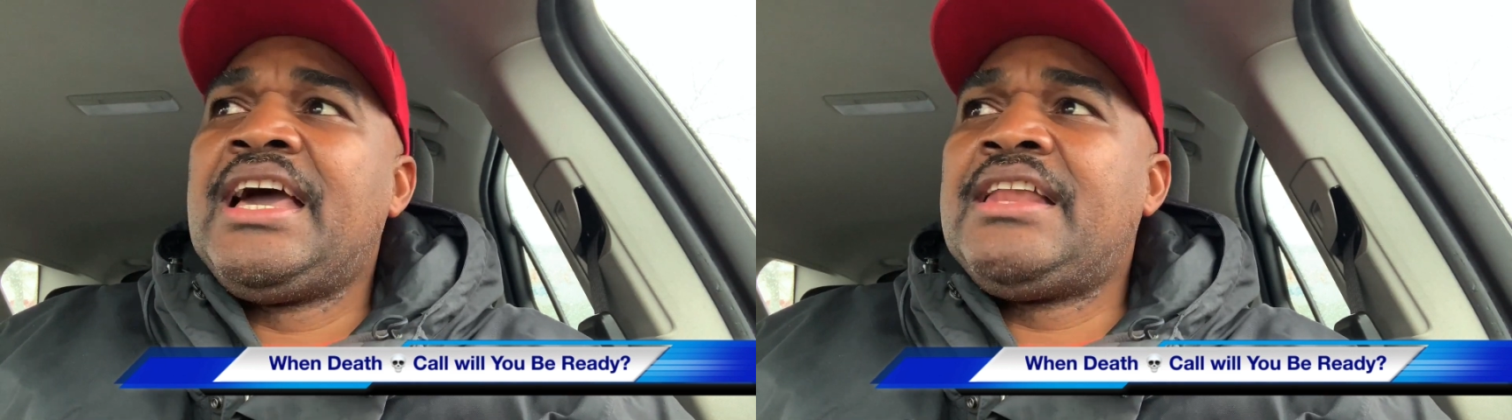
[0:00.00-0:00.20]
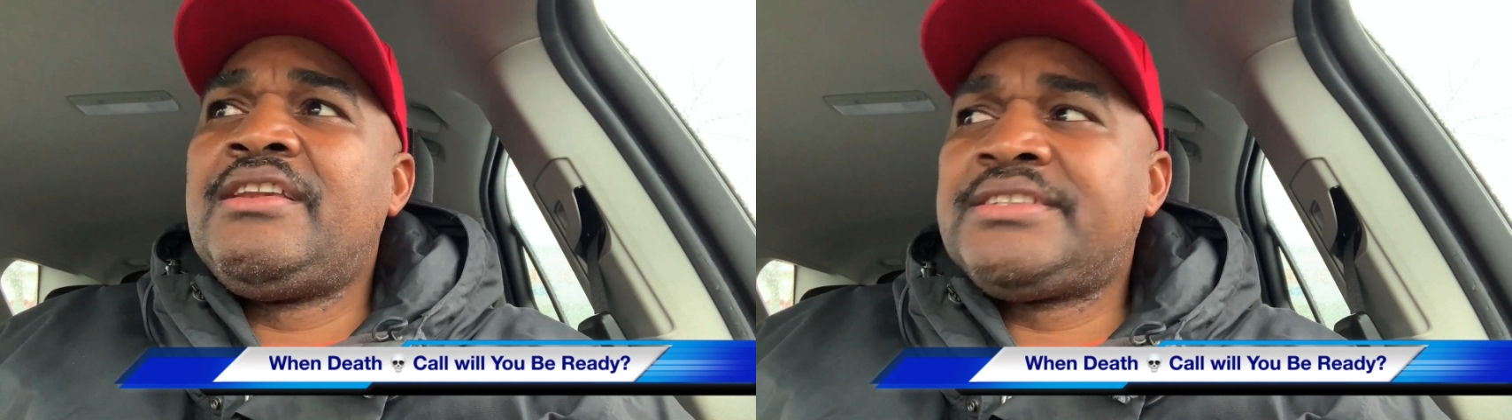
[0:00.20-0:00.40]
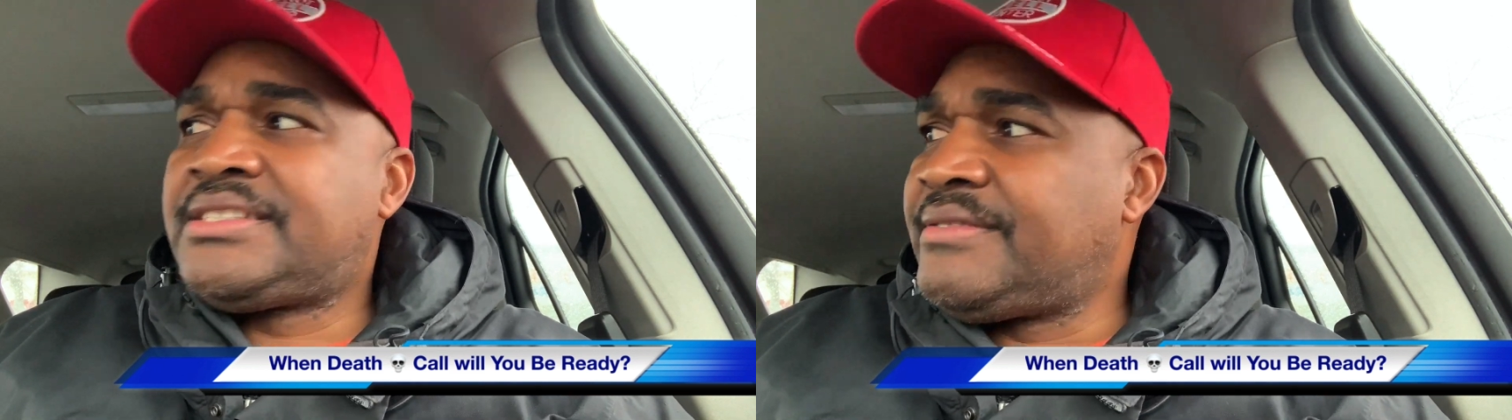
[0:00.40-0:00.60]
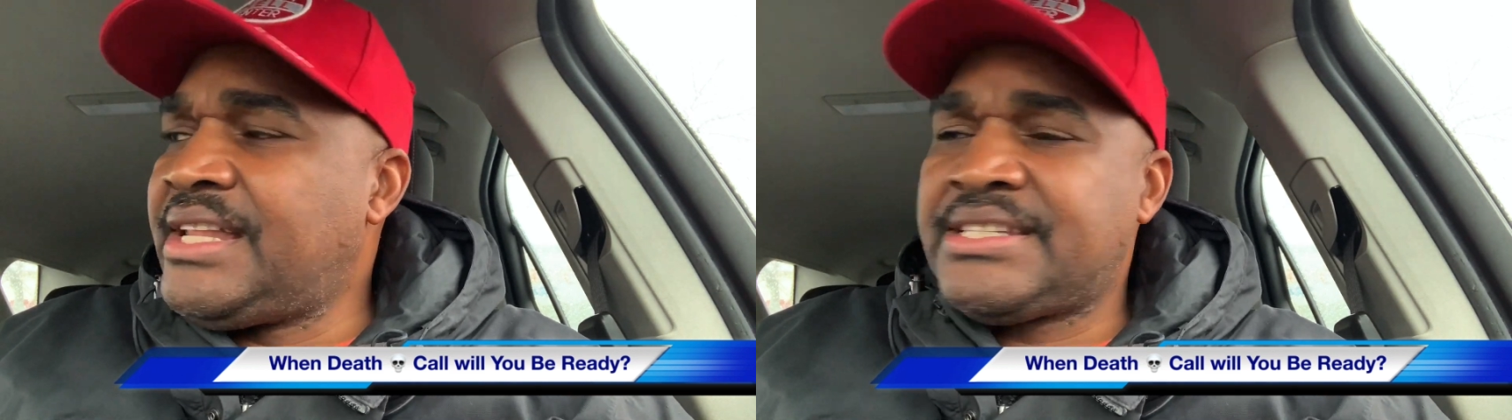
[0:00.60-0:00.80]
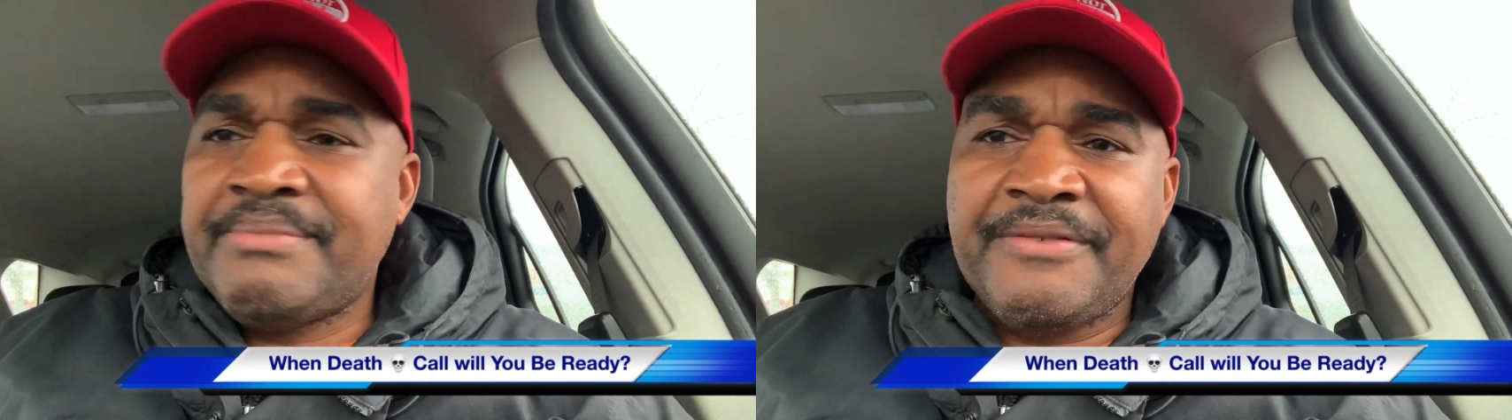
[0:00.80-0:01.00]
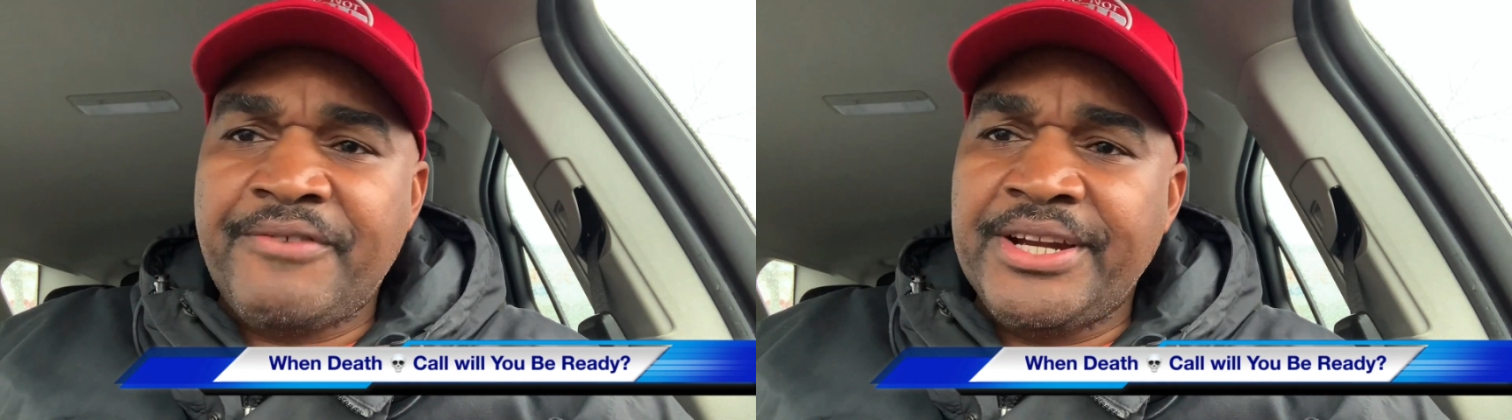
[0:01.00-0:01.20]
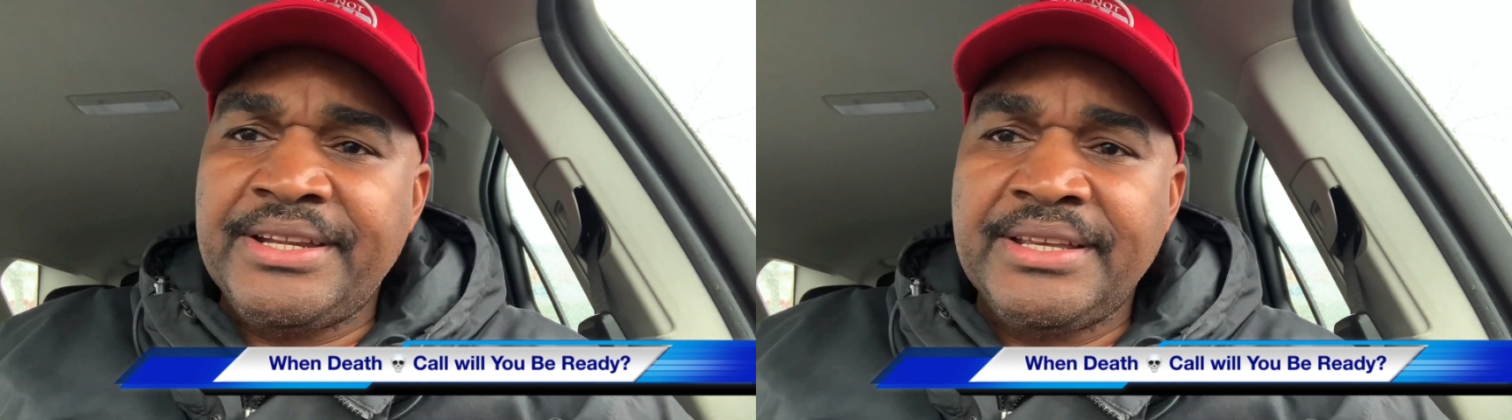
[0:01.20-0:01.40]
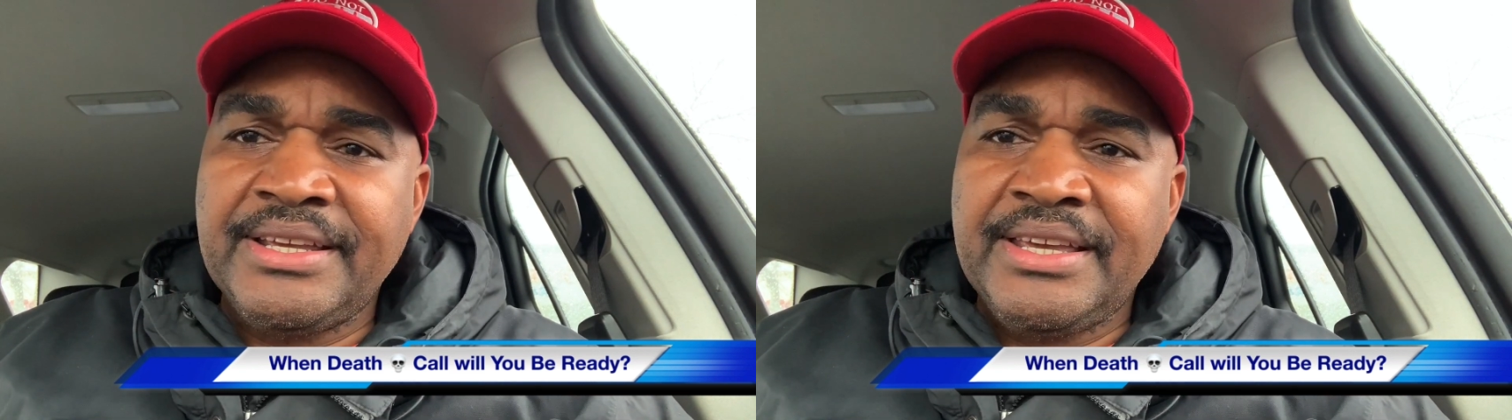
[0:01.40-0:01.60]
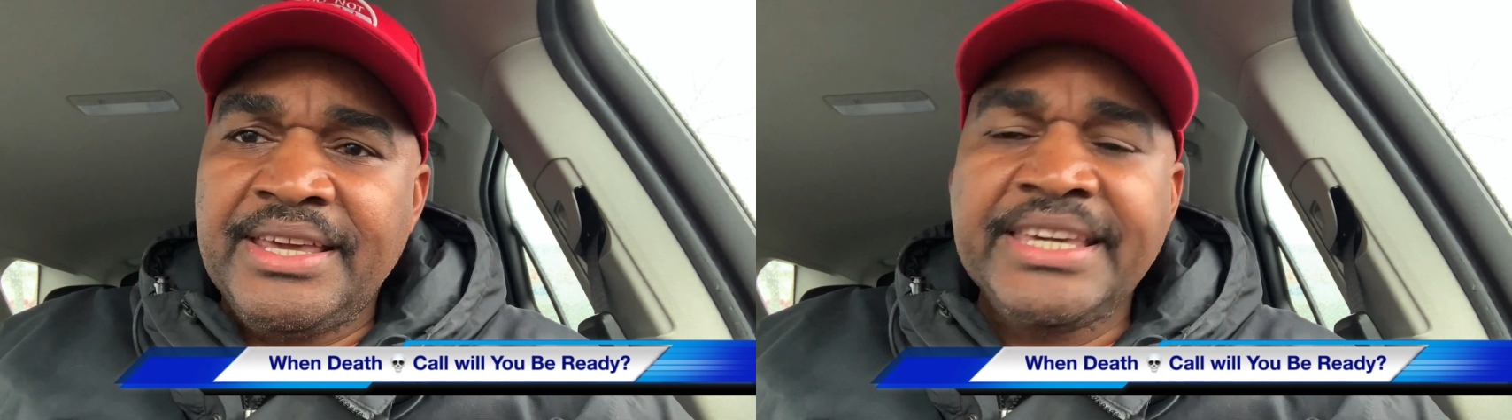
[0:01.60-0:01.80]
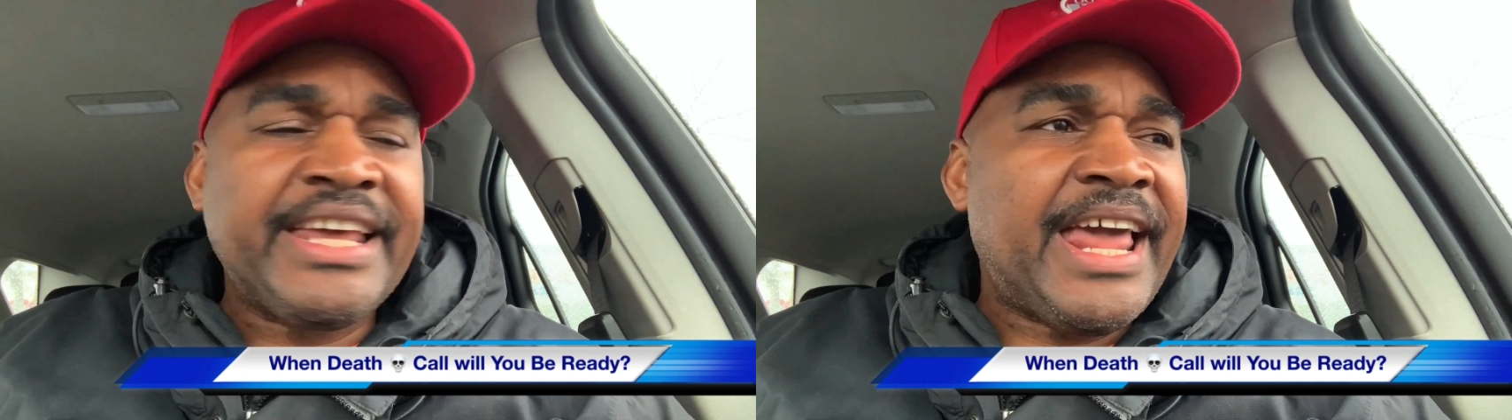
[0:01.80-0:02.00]
listen, my friend,
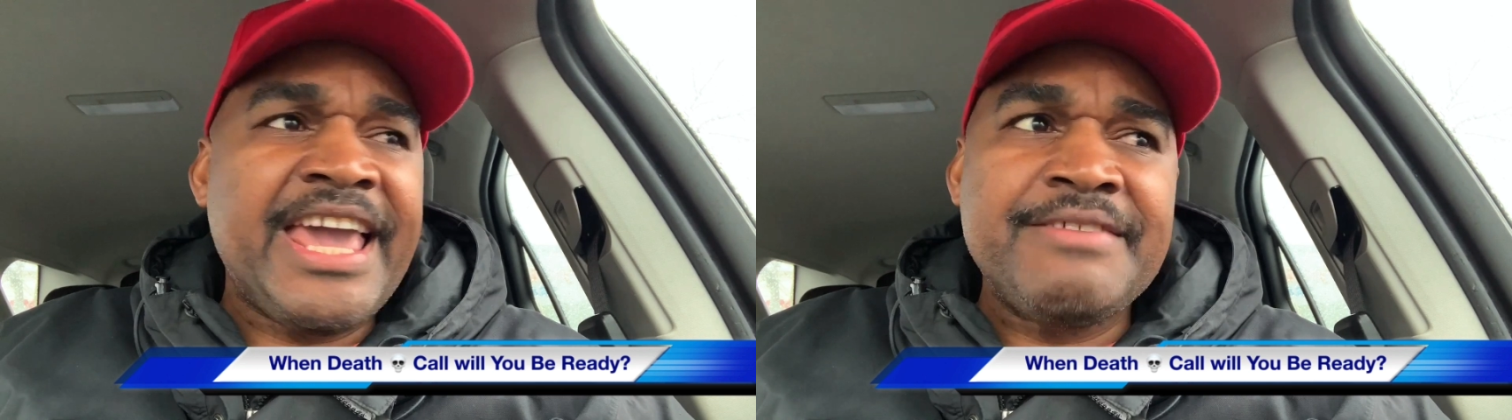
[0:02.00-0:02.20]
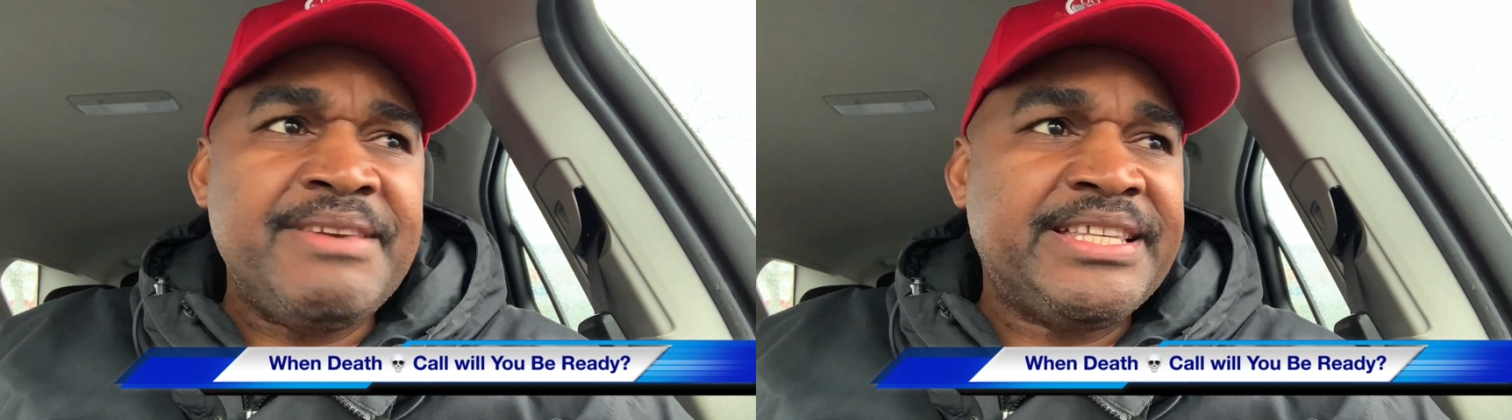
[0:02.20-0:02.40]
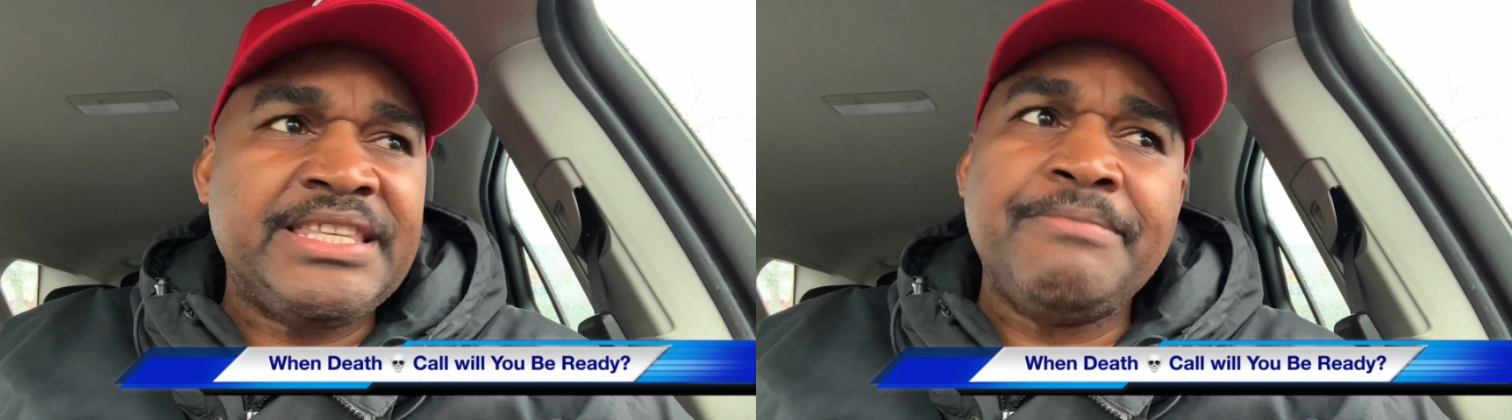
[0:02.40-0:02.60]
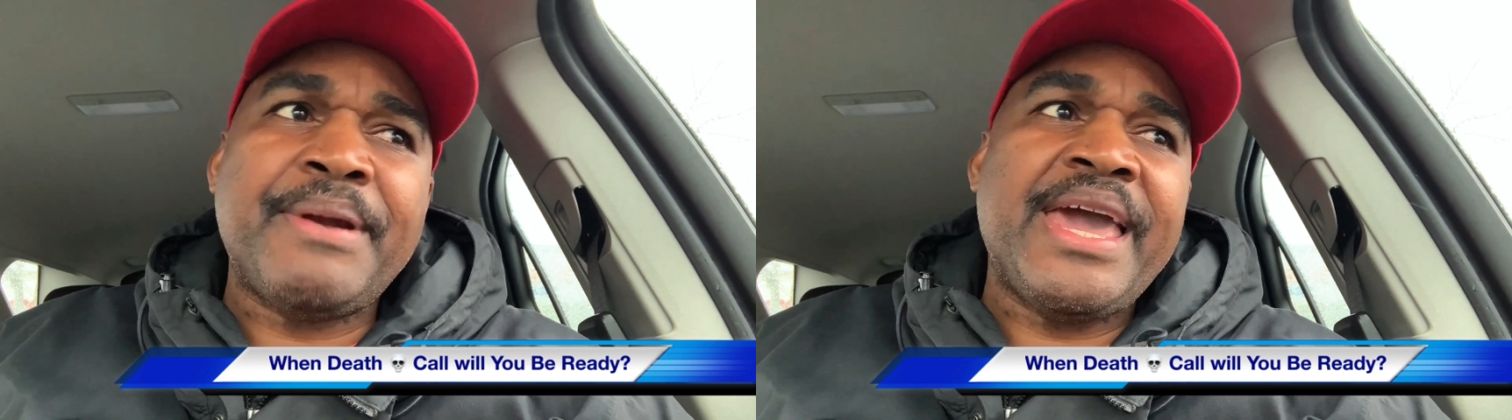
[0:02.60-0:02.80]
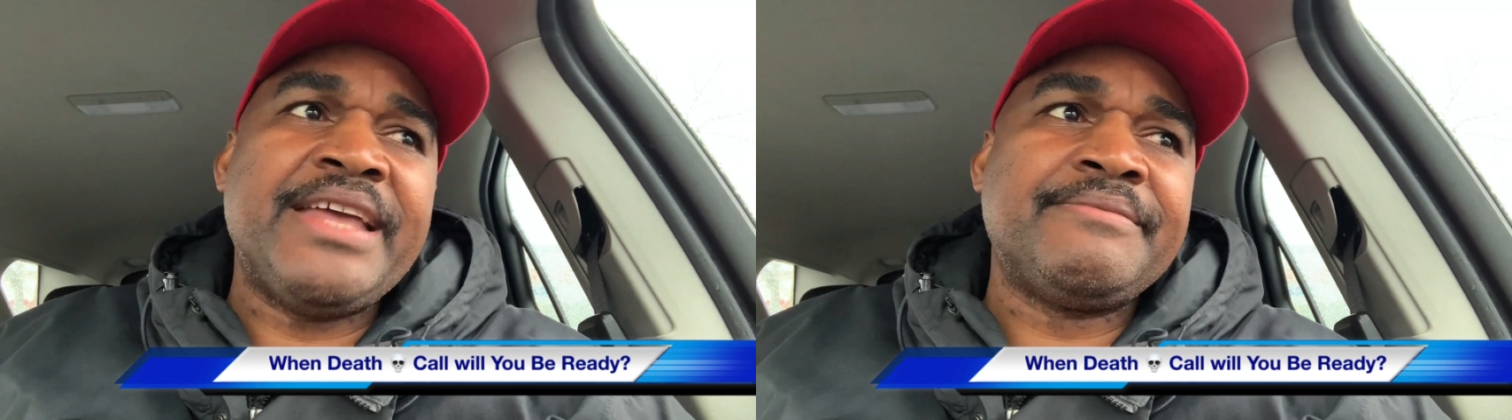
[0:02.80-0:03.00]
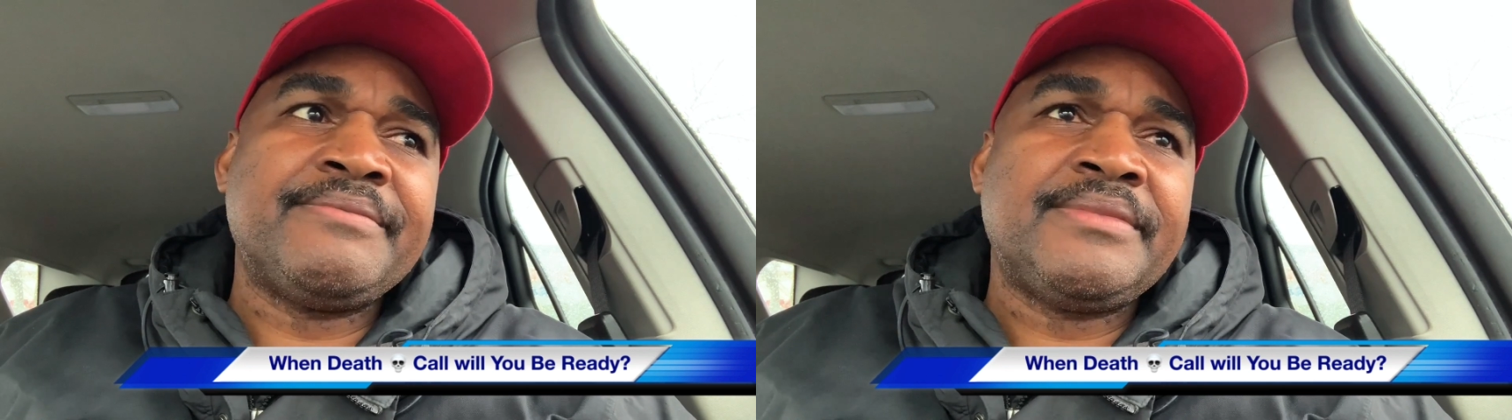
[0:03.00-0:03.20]
get an ABC plan.